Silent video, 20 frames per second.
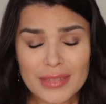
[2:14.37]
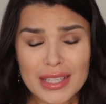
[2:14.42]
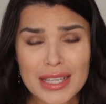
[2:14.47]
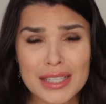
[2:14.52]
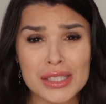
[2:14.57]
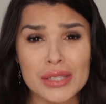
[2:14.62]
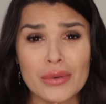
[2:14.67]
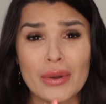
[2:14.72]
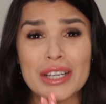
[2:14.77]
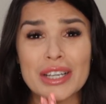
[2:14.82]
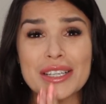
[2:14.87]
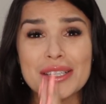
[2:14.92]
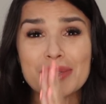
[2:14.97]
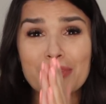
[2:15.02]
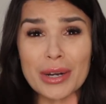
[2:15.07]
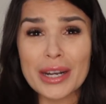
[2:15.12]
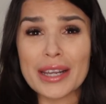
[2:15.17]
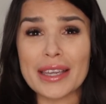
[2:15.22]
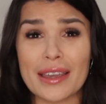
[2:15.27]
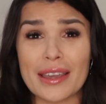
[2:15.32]
So I just
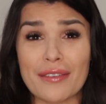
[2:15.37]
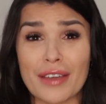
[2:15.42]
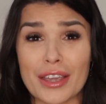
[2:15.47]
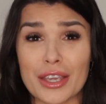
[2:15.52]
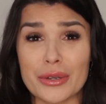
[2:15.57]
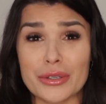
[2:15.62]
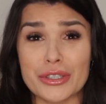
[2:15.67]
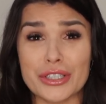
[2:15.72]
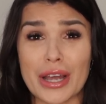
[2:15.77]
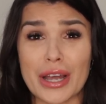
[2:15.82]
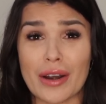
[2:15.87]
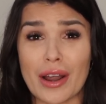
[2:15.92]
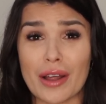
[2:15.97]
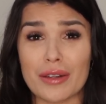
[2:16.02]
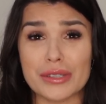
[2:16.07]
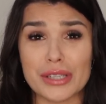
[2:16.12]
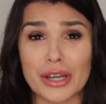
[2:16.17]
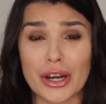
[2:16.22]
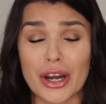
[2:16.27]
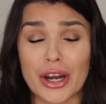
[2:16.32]
want to give a huge shout
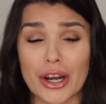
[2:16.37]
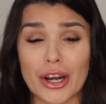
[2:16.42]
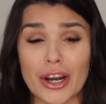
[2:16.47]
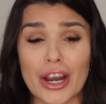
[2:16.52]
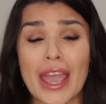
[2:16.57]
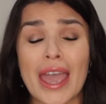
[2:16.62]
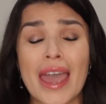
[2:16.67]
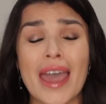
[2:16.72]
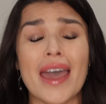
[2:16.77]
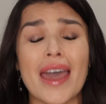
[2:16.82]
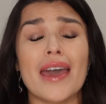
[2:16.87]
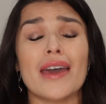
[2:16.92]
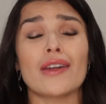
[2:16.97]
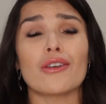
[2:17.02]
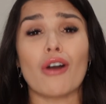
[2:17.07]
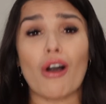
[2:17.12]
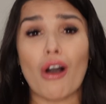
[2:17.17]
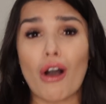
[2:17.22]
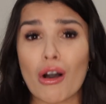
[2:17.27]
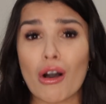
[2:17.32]
out to her
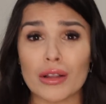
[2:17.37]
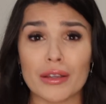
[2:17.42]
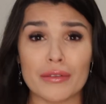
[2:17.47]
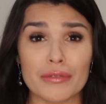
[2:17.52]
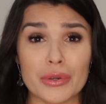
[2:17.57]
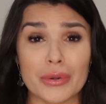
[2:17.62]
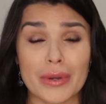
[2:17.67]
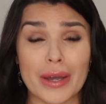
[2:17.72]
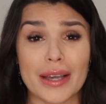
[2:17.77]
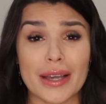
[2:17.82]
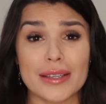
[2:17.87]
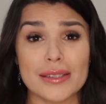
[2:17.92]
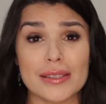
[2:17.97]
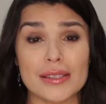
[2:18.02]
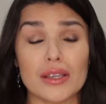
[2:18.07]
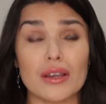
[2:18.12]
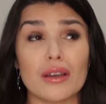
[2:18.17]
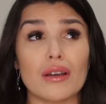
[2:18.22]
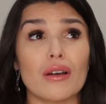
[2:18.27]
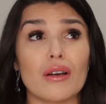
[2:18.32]
and all of you
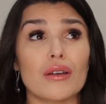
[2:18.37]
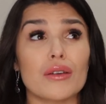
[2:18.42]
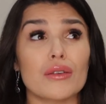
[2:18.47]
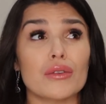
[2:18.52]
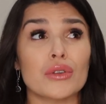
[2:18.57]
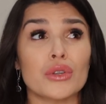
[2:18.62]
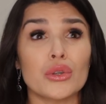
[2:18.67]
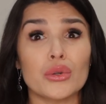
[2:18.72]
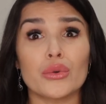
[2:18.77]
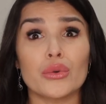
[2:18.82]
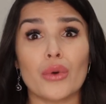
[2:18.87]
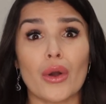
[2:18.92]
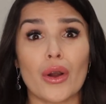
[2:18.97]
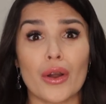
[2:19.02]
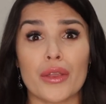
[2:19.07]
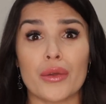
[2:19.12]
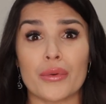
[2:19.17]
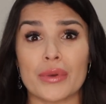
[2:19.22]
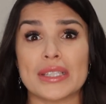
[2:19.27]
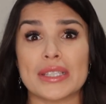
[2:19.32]
guys. You
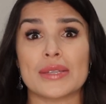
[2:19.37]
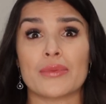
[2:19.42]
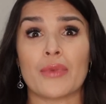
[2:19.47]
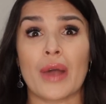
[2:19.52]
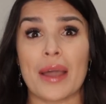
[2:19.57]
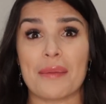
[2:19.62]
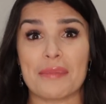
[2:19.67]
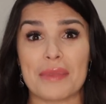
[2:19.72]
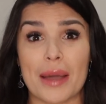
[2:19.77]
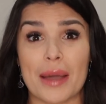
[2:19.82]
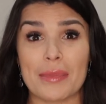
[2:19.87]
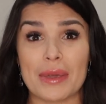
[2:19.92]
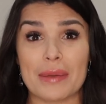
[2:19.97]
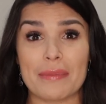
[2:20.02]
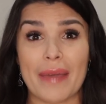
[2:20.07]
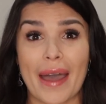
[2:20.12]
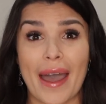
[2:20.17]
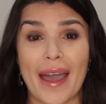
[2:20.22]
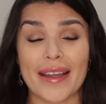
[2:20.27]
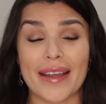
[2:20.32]
are the reason why I'm coming
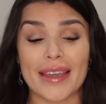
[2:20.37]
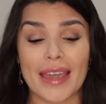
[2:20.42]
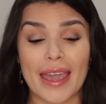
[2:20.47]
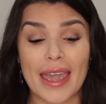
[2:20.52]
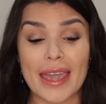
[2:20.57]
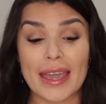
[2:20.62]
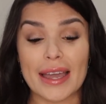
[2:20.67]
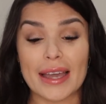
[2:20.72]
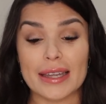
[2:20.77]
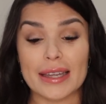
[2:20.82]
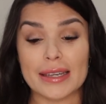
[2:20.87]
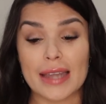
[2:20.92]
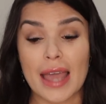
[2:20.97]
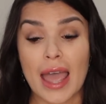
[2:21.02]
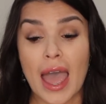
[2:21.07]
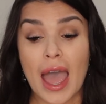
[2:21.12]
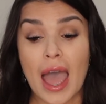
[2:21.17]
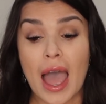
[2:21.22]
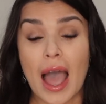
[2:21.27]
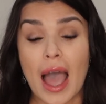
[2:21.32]
back, and
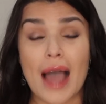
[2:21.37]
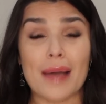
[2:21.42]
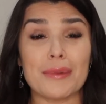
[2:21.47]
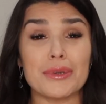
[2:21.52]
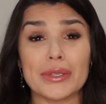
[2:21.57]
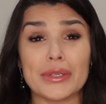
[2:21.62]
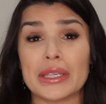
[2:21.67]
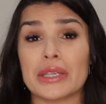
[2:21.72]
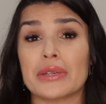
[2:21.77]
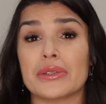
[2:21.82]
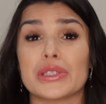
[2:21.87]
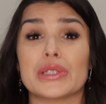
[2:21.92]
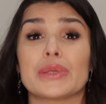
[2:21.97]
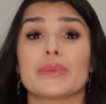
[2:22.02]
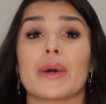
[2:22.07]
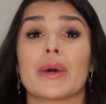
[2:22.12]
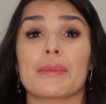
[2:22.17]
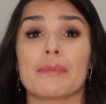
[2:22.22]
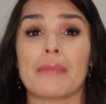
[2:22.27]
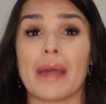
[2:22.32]
I'm doing
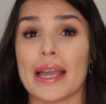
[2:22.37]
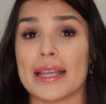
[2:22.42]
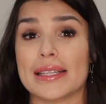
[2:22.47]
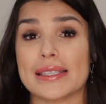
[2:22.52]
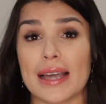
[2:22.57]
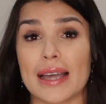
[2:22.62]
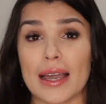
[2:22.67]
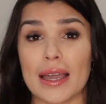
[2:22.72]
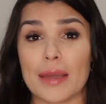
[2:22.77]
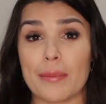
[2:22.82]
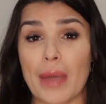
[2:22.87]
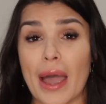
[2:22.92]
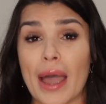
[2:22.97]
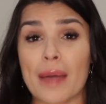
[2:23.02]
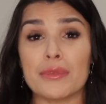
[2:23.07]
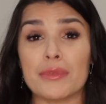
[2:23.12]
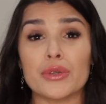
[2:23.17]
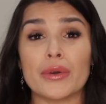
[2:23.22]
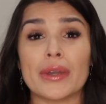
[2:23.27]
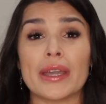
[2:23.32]
YouTube on my time.
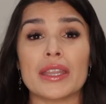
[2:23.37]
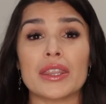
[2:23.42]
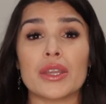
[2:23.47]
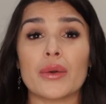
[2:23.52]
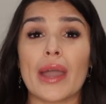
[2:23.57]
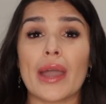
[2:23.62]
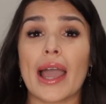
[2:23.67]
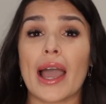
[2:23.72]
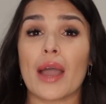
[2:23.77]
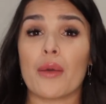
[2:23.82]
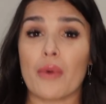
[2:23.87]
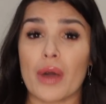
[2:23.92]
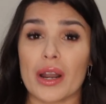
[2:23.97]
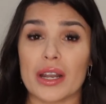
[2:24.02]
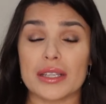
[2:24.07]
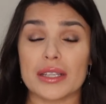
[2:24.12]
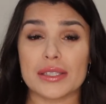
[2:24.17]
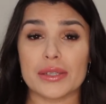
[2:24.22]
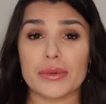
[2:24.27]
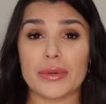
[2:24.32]
I'm doing it the way I want
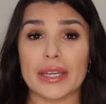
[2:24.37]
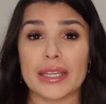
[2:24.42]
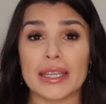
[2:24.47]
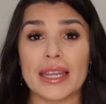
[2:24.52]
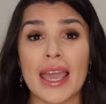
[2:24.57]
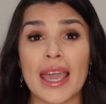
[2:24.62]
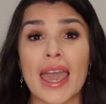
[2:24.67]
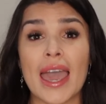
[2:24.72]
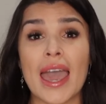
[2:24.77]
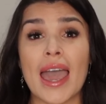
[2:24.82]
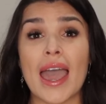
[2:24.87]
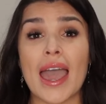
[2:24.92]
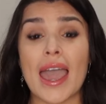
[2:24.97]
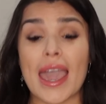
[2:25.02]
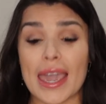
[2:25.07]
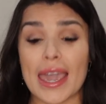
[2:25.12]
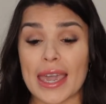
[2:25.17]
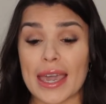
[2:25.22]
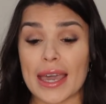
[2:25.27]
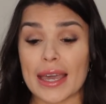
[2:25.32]
to do it,
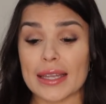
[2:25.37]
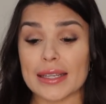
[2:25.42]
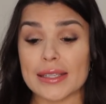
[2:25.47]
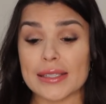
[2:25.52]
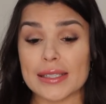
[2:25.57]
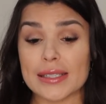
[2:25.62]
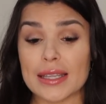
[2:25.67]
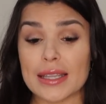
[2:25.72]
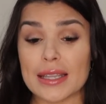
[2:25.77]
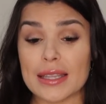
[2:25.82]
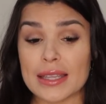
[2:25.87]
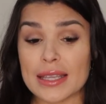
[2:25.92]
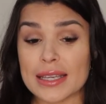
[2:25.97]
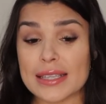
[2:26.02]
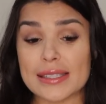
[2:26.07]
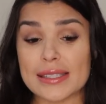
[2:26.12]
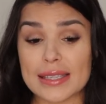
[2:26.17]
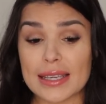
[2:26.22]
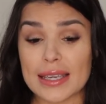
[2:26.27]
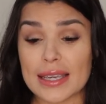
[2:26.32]
and
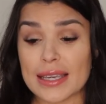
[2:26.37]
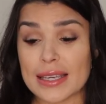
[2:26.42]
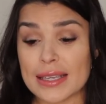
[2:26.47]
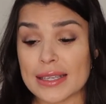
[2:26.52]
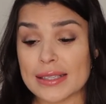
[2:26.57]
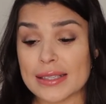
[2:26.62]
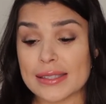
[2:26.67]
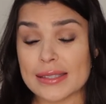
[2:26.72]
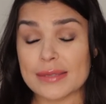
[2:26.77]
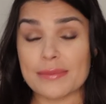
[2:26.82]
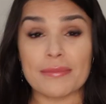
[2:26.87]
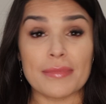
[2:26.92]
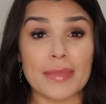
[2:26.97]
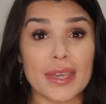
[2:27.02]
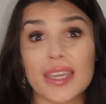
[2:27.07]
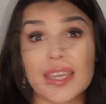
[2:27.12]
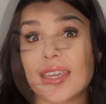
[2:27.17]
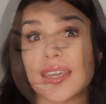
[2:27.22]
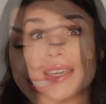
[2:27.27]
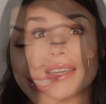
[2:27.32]
this is me.